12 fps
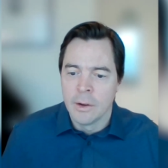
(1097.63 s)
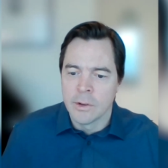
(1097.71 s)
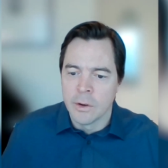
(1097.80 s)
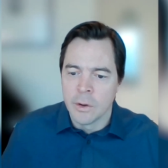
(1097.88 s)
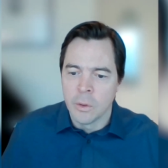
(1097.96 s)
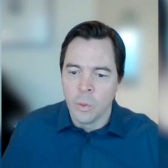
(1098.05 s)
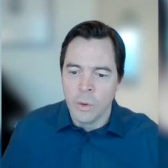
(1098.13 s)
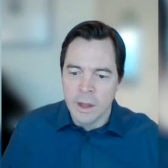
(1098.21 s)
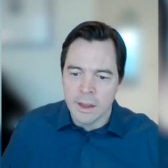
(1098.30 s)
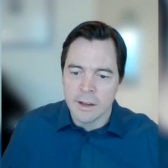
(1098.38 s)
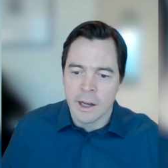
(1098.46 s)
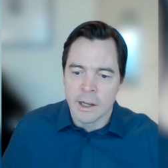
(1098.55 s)
So we
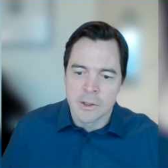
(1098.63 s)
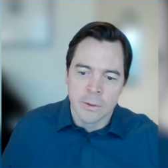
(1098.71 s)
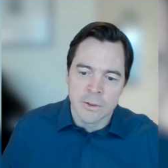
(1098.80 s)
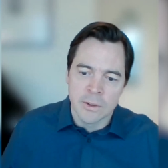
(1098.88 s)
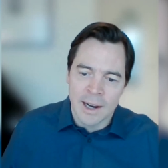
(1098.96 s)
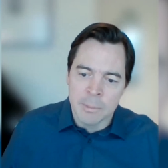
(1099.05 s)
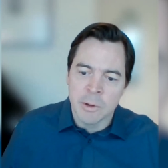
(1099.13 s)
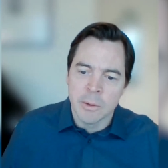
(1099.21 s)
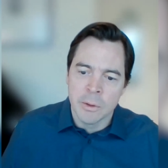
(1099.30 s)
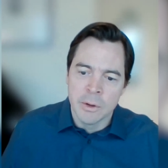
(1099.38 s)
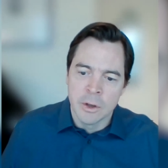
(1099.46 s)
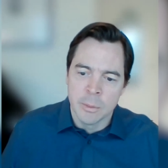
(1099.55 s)
think nodules are
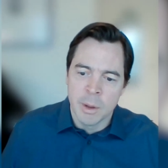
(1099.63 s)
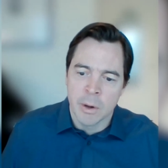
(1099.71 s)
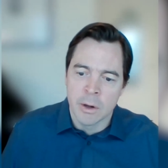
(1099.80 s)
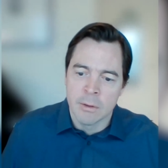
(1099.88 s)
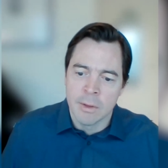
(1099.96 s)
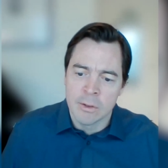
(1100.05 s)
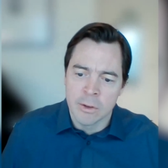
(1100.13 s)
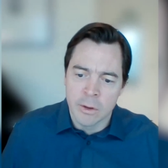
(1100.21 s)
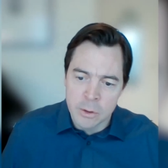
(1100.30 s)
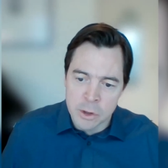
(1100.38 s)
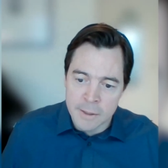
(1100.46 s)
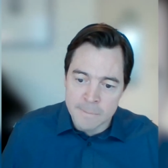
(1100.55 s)
absolutely going to be part of the
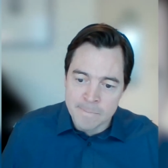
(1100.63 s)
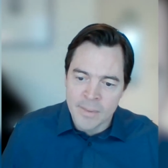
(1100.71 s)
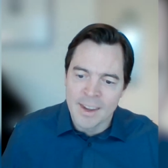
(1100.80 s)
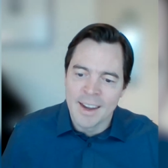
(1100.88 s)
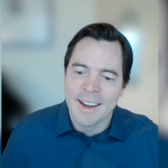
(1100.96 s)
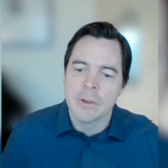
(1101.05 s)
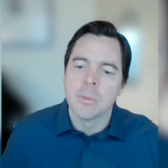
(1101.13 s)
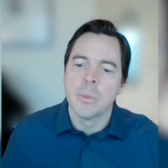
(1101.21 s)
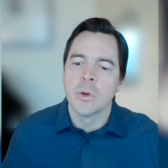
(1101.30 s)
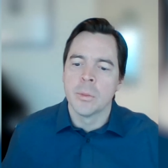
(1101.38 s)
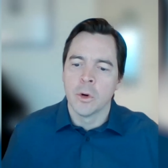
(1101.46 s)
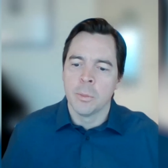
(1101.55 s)
solution. And as
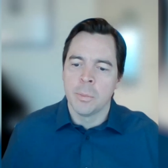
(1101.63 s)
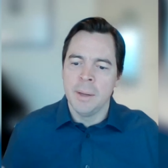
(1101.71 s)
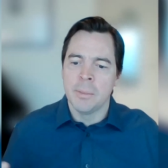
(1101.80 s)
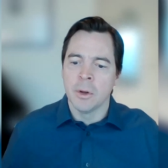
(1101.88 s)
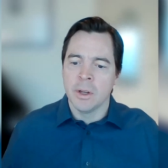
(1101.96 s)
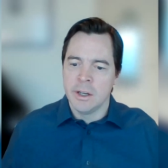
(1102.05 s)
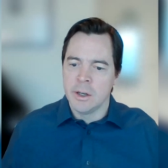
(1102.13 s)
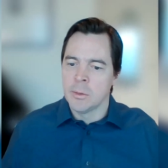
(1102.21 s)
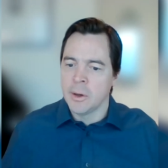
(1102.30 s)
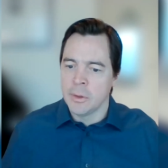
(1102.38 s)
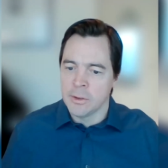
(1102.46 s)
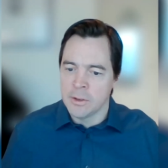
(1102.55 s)
more and more people hear
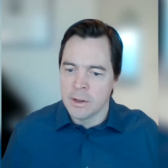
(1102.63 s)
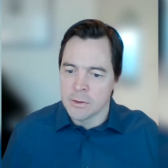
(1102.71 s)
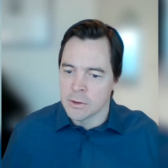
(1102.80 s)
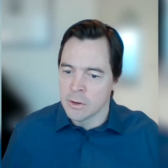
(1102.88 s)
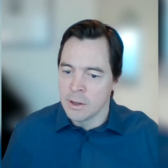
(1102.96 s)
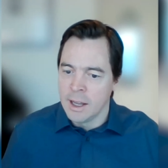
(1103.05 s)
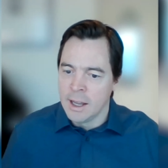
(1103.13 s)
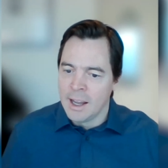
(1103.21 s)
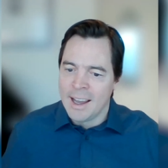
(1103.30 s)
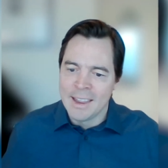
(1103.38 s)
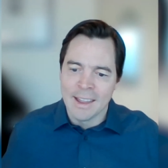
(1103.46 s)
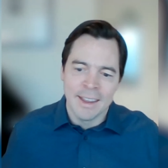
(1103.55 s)
about this industry
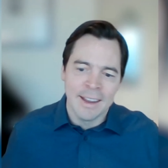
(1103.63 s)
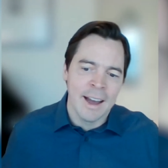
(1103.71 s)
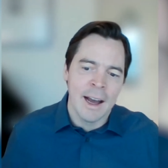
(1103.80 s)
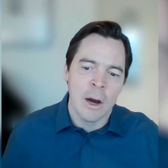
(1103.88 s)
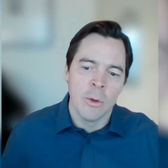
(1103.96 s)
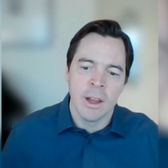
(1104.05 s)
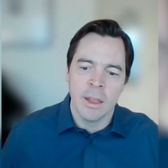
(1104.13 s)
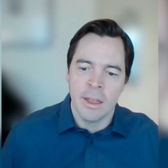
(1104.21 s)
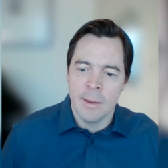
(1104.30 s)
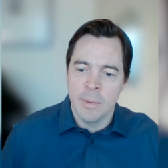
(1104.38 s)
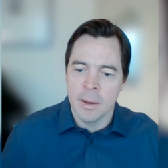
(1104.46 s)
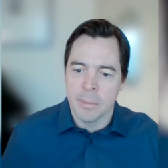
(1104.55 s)
and they think, how can
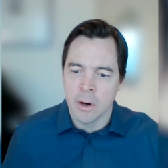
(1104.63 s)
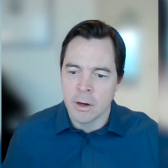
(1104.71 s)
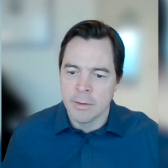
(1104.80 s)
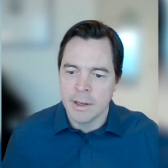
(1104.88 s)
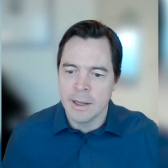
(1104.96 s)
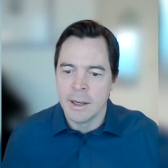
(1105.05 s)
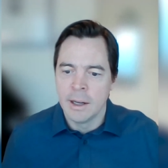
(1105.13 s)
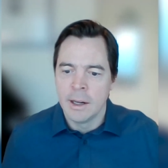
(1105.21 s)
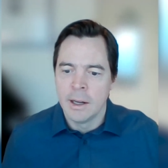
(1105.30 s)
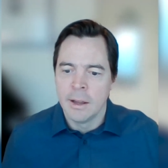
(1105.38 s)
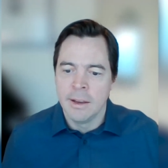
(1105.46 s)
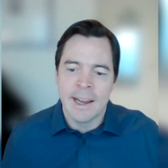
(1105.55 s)
they be a part of it?
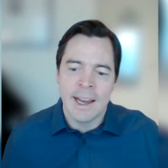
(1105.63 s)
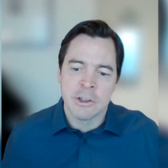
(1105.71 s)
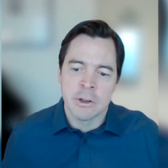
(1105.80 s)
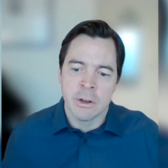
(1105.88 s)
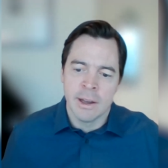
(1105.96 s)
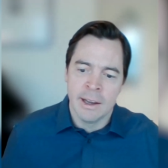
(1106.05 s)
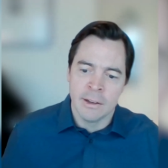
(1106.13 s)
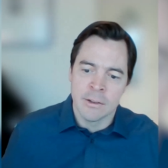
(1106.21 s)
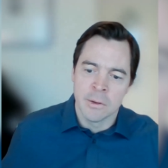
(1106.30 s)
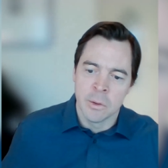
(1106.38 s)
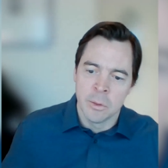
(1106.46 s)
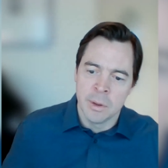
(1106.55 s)
The natural
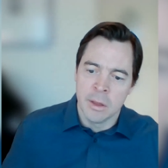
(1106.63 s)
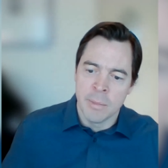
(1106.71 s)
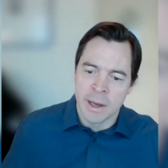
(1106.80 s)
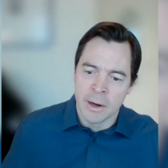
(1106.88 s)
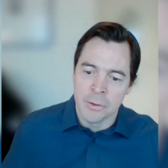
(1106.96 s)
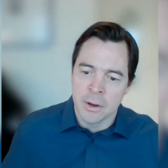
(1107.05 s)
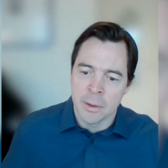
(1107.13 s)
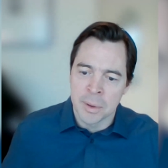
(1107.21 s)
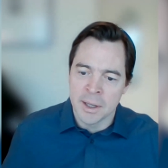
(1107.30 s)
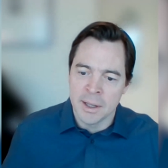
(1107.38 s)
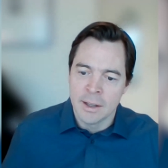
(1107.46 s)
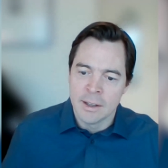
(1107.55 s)
answer would be the metals
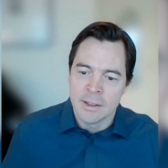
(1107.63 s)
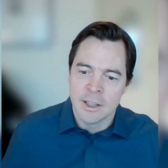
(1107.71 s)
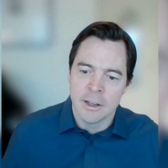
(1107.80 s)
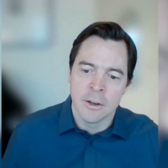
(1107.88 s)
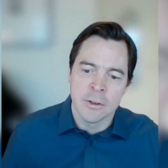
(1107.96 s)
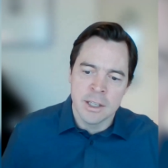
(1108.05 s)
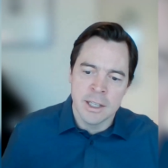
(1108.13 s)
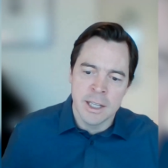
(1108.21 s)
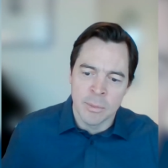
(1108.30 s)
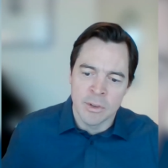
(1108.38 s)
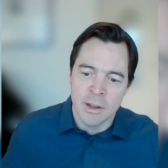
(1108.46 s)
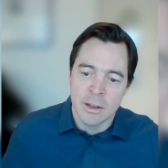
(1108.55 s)
company, ticker
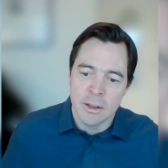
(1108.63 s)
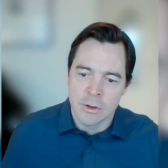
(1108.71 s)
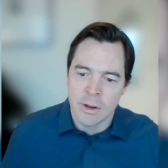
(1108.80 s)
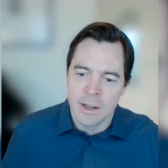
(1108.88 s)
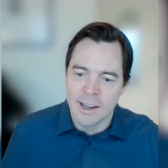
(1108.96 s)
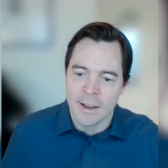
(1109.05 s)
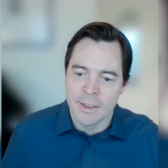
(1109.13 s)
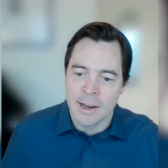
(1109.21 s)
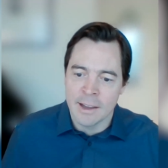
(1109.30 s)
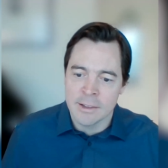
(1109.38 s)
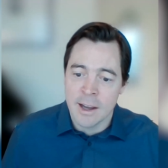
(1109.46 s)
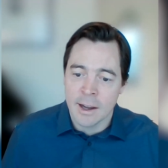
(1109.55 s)
TMC, trading on
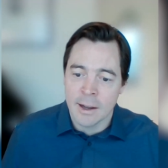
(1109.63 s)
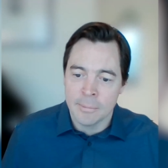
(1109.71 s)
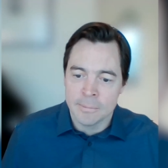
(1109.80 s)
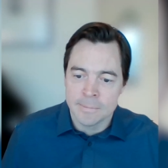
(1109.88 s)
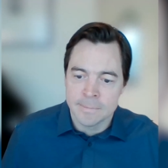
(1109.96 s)
the Nasdaq.